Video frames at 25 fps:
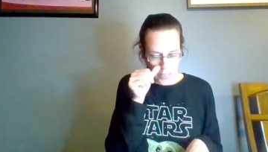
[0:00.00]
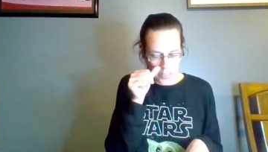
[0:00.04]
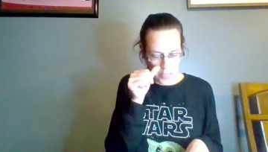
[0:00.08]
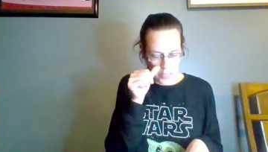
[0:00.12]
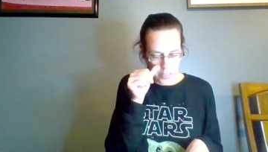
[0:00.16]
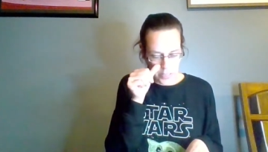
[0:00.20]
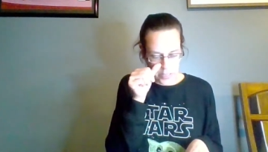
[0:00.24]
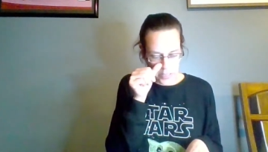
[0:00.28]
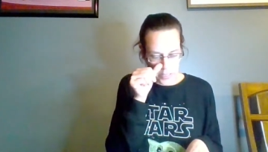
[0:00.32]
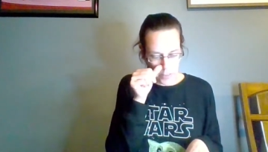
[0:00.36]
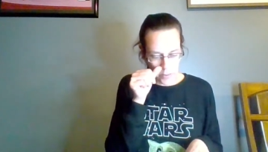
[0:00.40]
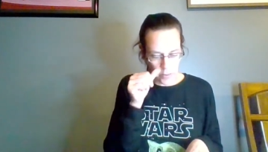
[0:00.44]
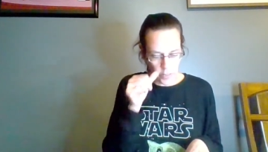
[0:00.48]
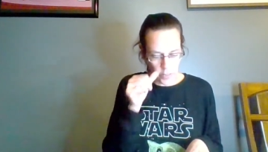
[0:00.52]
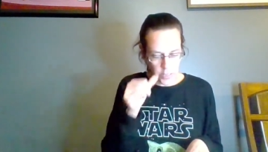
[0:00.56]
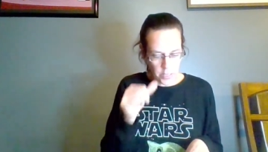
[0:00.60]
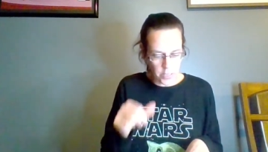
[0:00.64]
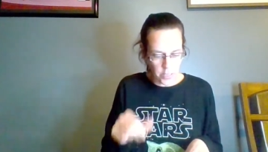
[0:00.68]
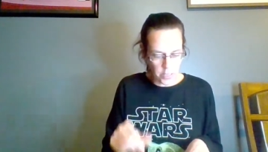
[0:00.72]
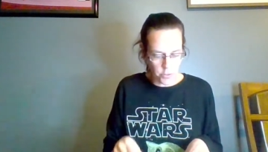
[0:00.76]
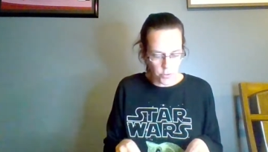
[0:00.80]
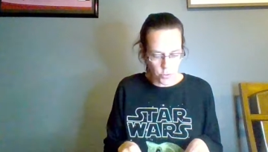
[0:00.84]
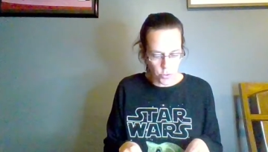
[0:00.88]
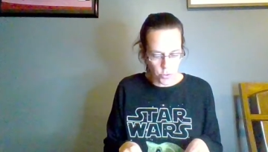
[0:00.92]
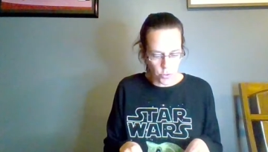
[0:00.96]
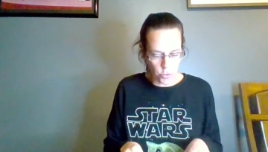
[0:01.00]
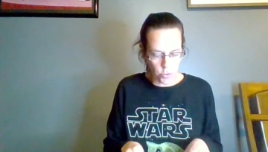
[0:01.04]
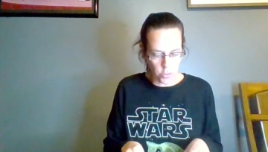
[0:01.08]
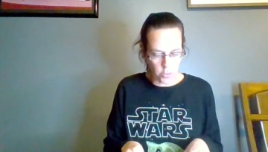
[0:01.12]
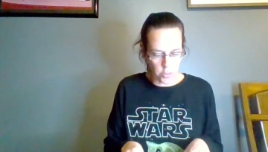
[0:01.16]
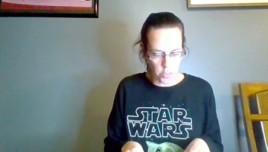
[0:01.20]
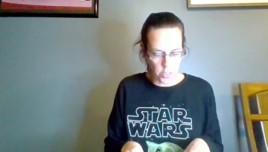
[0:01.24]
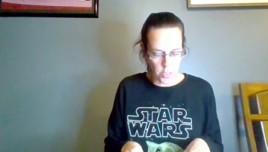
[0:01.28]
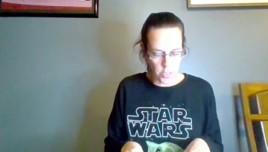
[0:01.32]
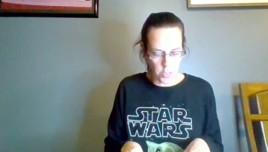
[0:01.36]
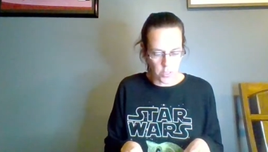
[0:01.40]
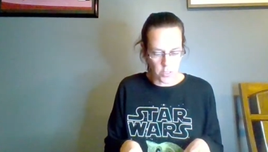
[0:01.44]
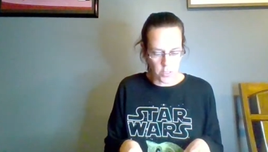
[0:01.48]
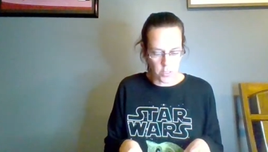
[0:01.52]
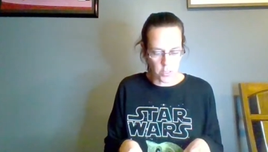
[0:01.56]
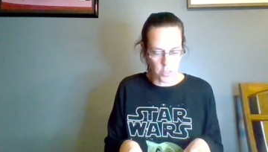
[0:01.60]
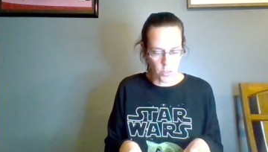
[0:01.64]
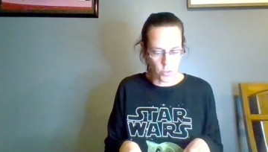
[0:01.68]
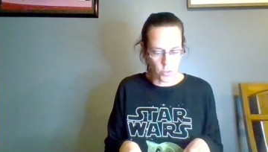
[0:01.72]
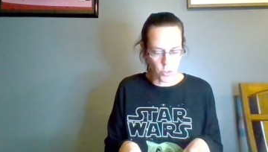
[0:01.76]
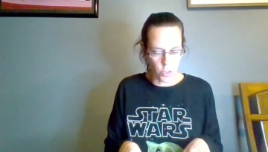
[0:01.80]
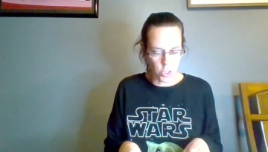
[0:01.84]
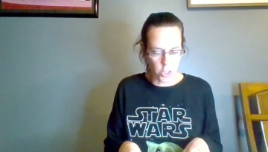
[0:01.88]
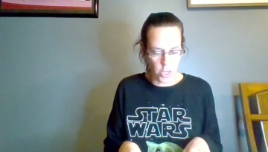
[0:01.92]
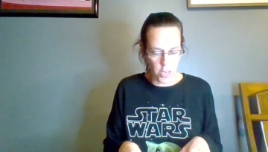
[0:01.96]
It says, the list of cruelties
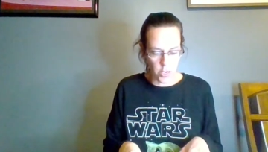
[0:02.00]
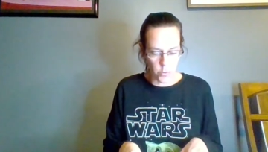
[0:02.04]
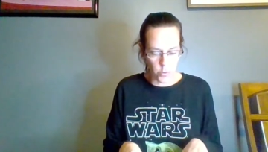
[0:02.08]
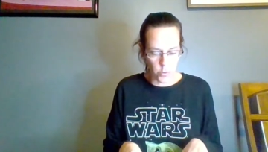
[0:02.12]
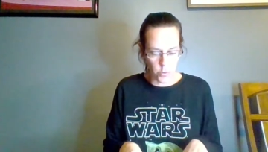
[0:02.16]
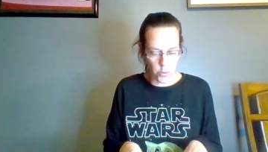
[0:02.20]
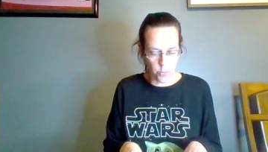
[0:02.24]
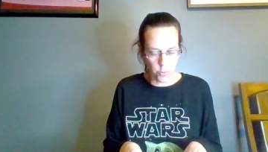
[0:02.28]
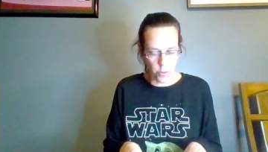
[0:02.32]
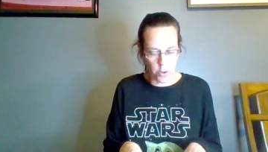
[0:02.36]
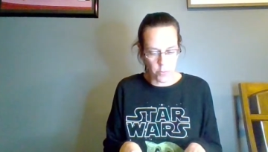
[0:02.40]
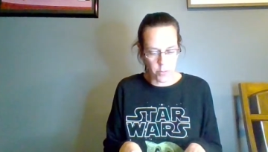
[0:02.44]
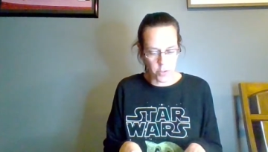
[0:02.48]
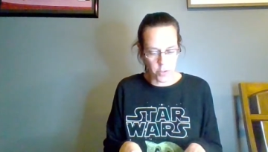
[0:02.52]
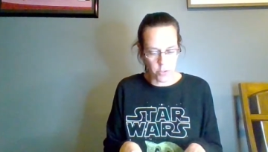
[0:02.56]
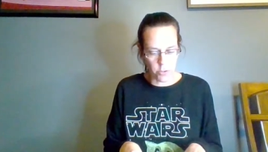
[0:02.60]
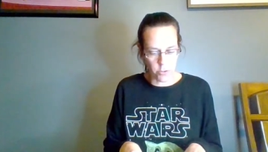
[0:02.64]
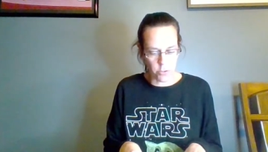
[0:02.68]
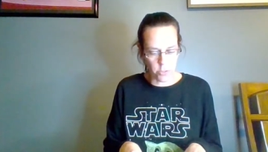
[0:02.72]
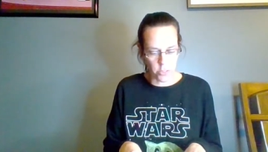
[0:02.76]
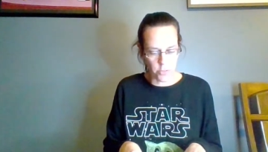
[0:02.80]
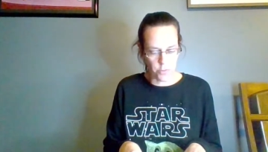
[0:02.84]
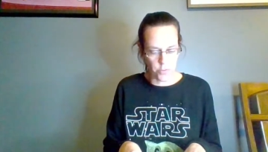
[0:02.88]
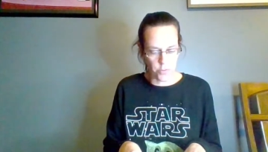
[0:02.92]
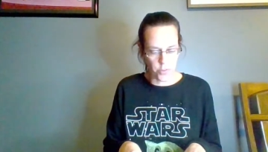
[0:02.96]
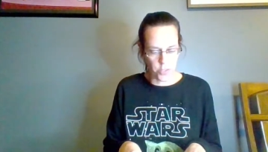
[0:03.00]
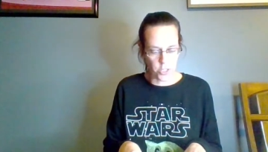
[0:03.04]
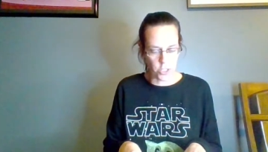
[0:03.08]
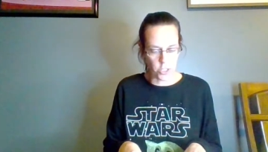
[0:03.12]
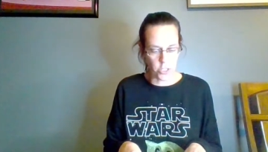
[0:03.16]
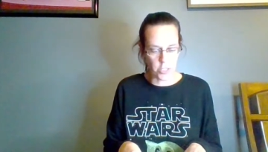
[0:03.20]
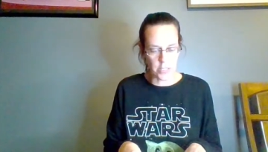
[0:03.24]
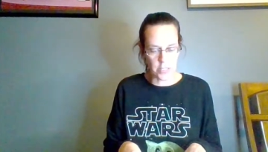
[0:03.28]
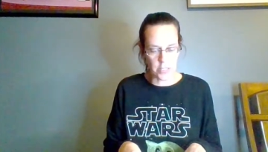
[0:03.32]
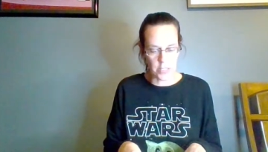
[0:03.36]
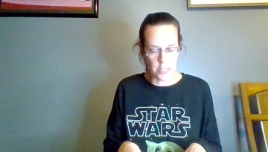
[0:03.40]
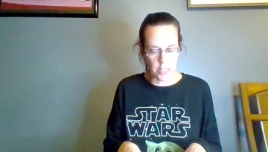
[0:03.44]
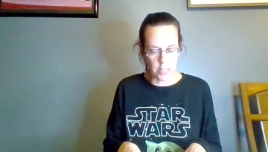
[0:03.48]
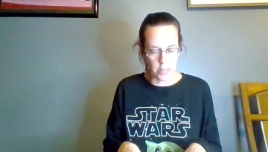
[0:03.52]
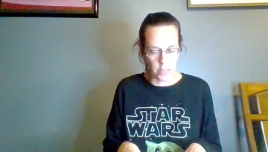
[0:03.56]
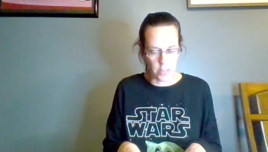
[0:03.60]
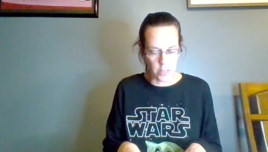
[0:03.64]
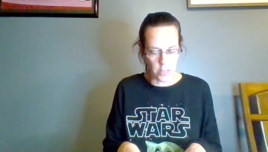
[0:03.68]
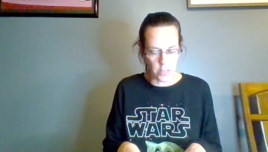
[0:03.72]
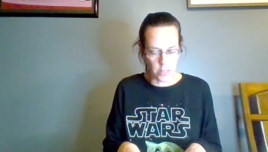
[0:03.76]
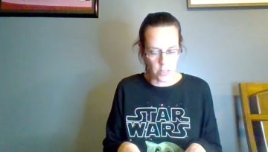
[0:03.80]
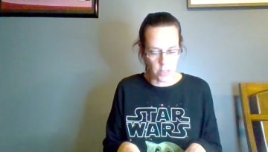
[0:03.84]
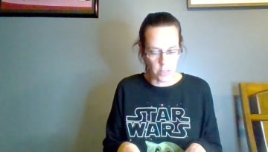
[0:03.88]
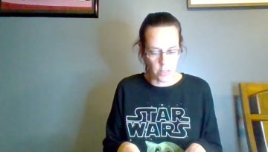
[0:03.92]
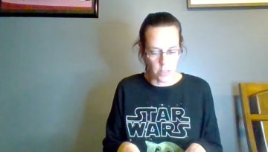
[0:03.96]
associated with Roman crucifixion is
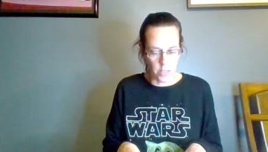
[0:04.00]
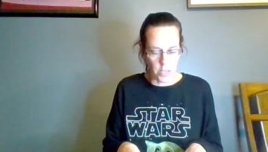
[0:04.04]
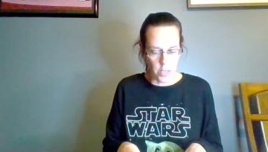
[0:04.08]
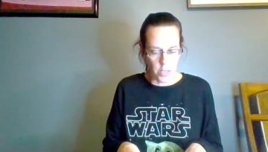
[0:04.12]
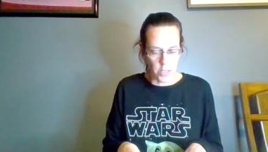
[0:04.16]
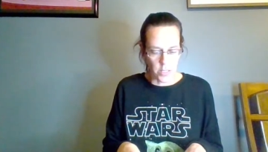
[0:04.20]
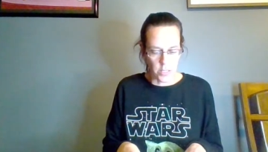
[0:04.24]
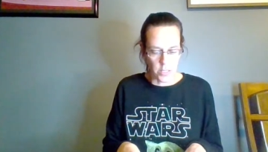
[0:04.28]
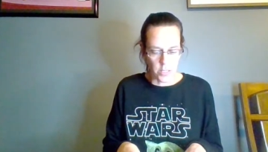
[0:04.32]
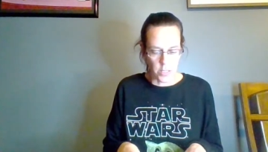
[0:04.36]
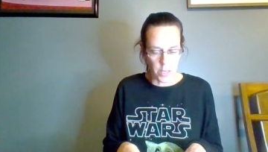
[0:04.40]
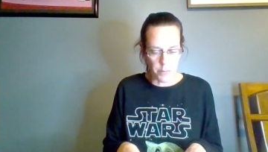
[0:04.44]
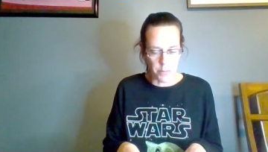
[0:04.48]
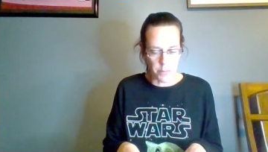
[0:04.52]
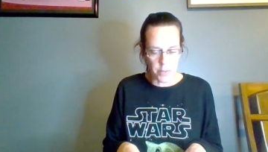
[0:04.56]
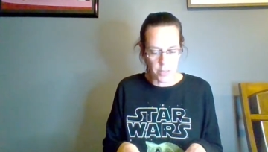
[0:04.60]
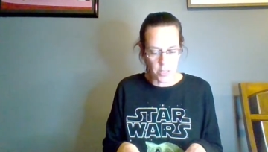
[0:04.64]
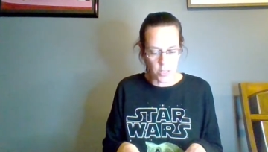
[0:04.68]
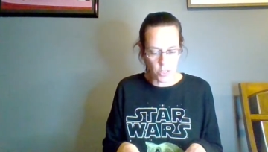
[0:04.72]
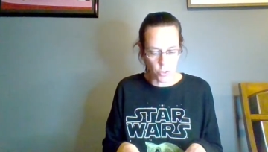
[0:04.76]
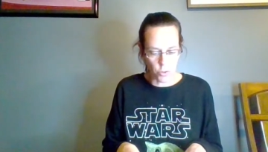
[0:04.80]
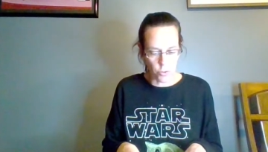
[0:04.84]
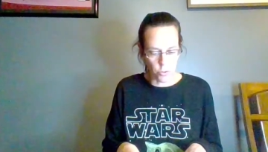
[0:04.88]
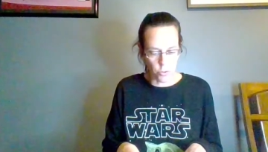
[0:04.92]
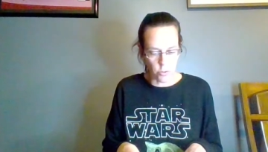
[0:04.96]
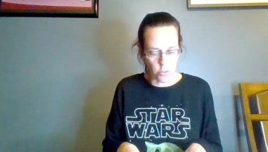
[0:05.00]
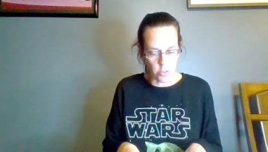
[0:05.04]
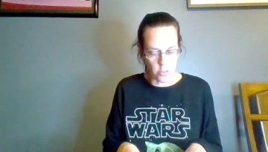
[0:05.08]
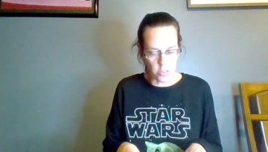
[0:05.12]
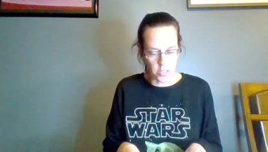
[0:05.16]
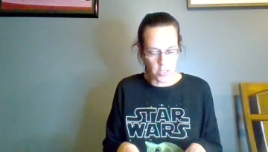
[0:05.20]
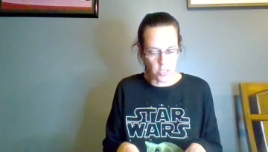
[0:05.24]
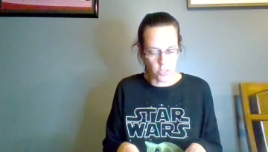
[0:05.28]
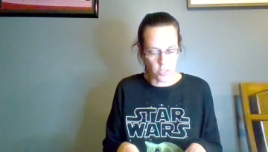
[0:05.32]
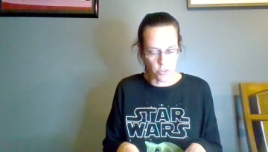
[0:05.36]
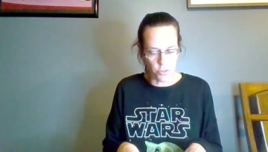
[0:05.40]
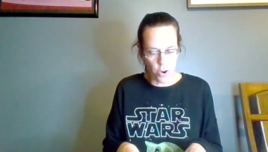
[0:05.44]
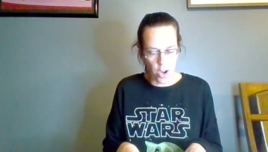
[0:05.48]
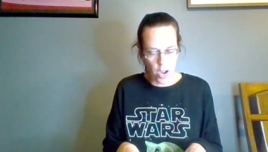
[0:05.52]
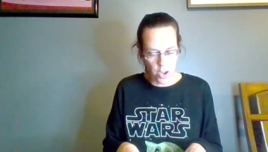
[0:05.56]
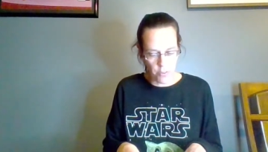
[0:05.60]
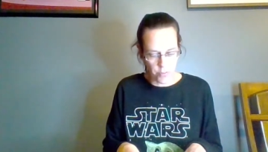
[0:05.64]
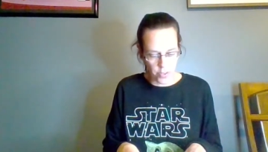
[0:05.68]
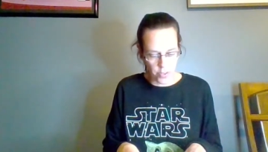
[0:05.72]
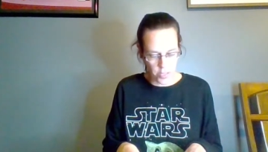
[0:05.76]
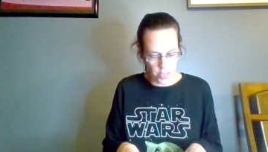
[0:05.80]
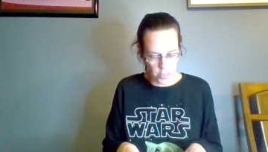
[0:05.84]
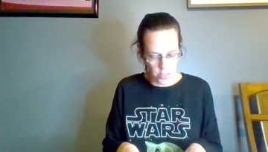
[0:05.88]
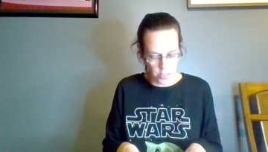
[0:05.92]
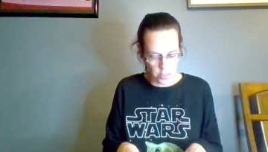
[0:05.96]
endless. Some of these cruelties are
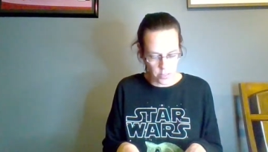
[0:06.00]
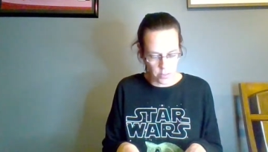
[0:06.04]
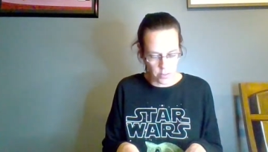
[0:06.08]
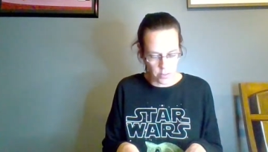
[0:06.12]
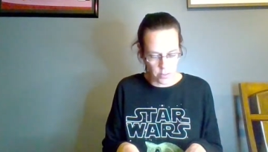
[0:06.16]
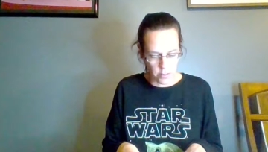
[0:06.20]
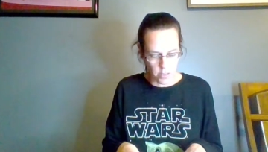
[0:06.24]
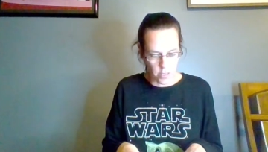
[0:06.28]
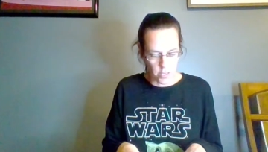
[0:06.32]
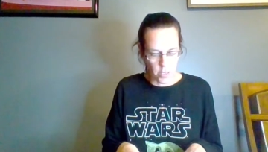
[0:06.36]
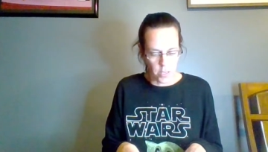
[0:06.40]
obvious.